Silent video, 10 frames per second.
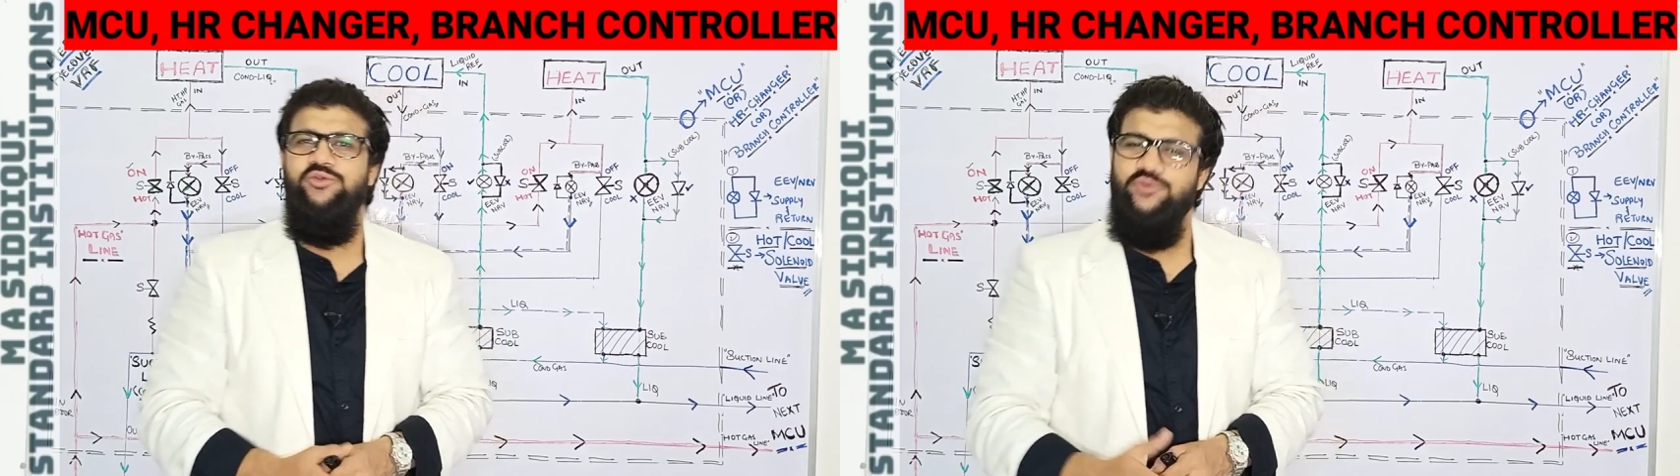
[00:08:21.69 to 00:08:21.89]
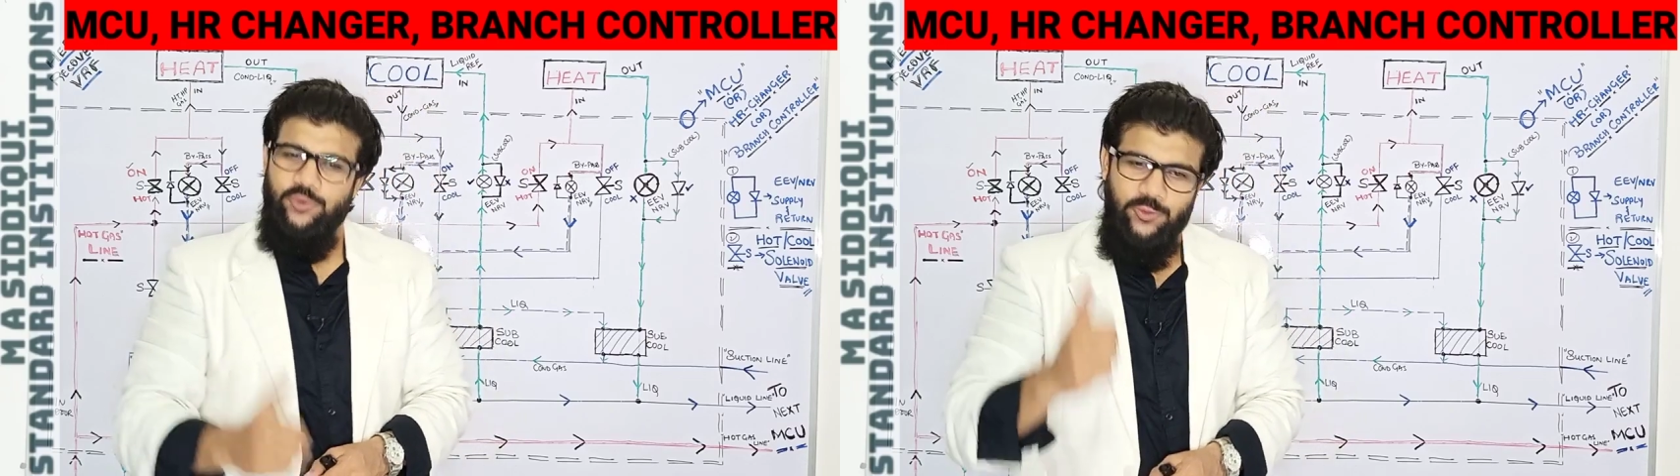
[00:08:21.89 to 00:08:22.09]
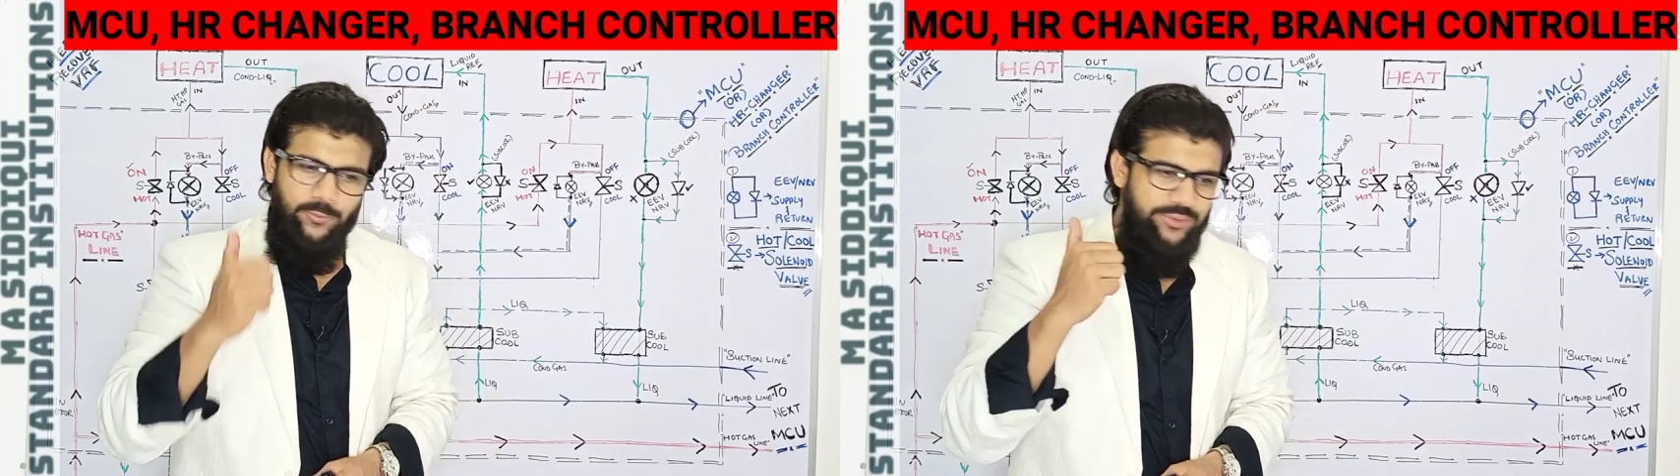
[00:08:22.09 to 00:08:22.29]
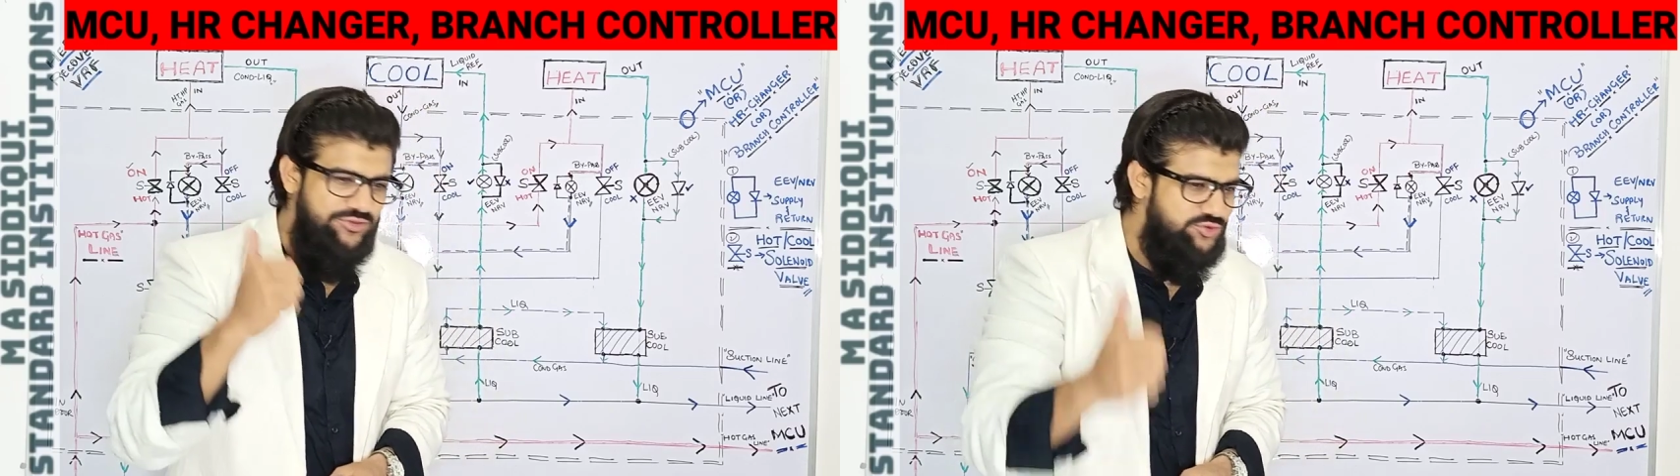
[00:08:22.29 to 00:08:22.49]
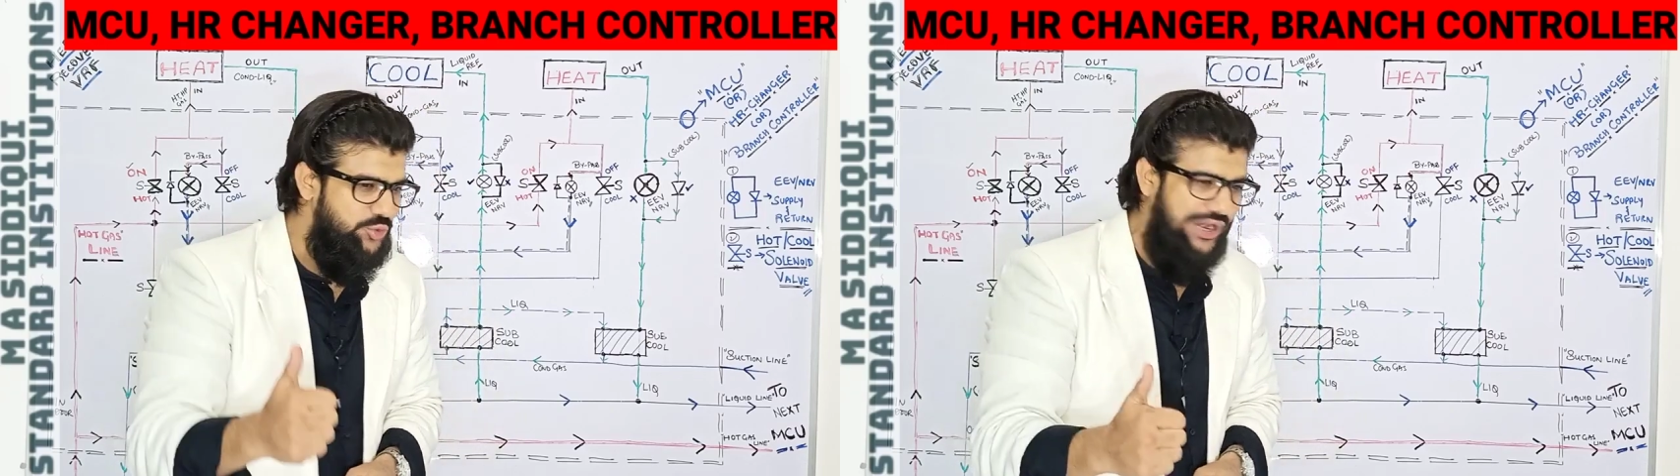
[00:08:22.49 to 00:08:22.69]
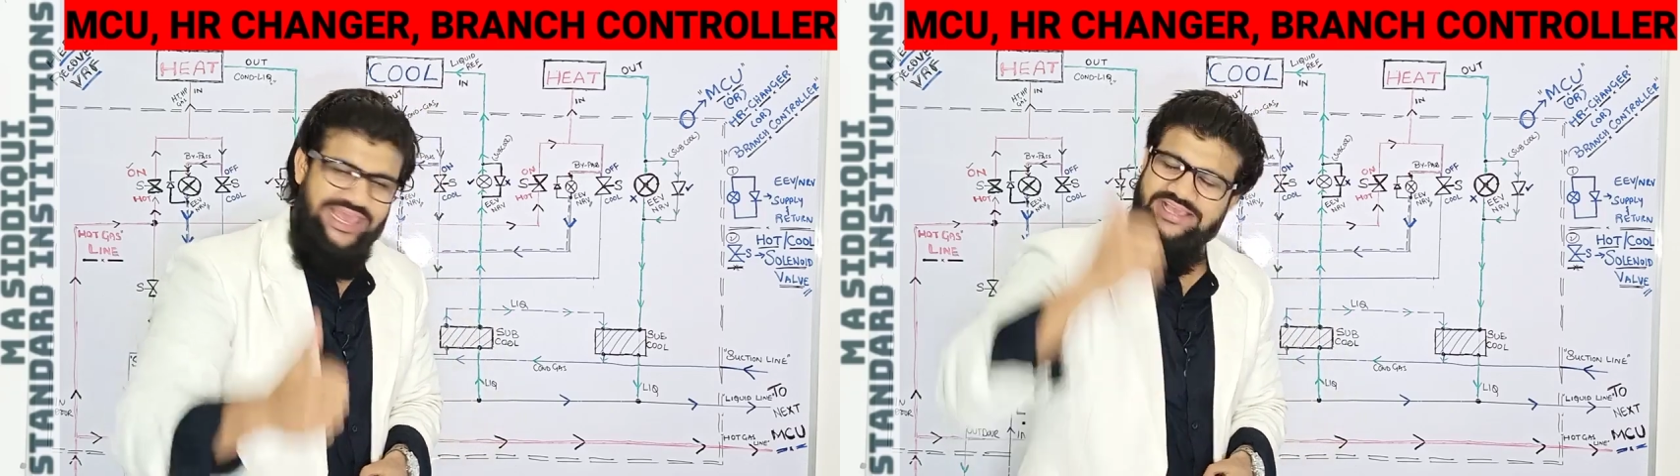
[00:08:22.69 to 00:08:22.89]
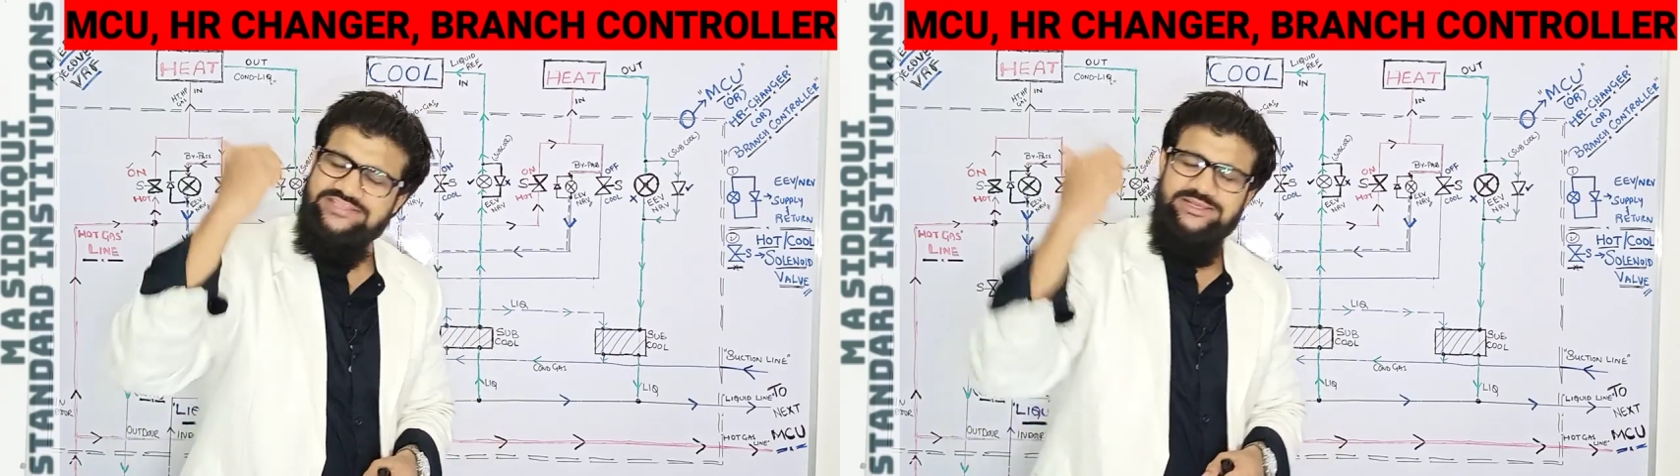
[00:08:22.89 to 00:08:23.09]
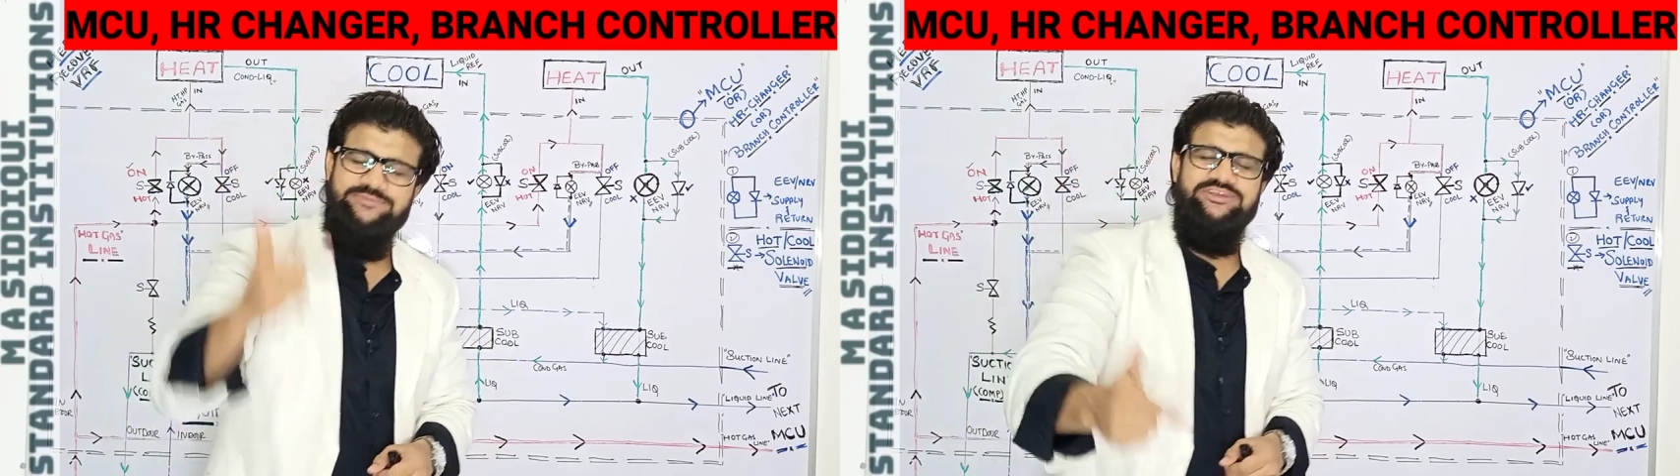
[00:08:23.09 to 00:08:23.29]
So please do
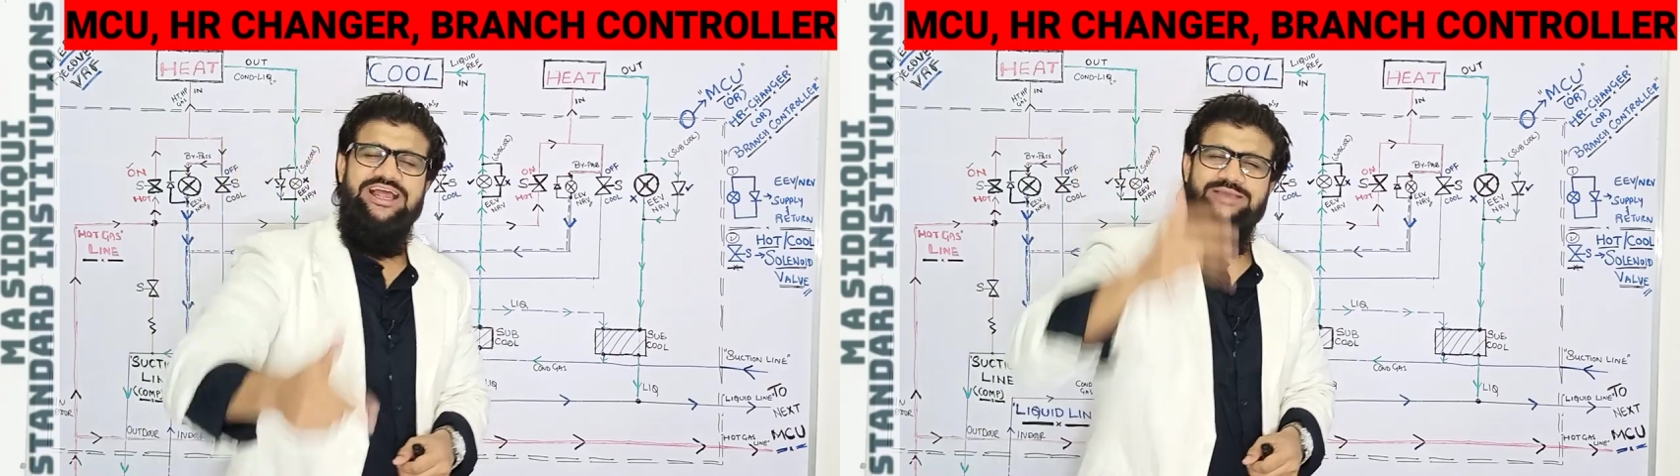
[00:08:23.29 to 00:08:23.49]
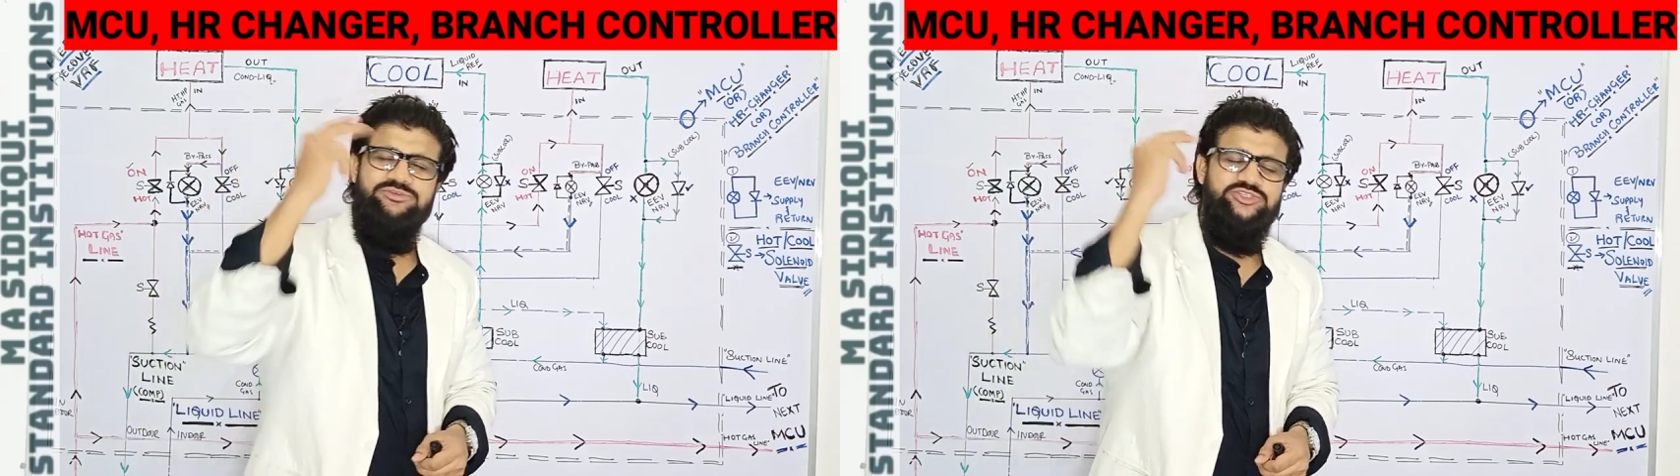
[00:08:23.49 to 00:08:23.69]
like, subscribe,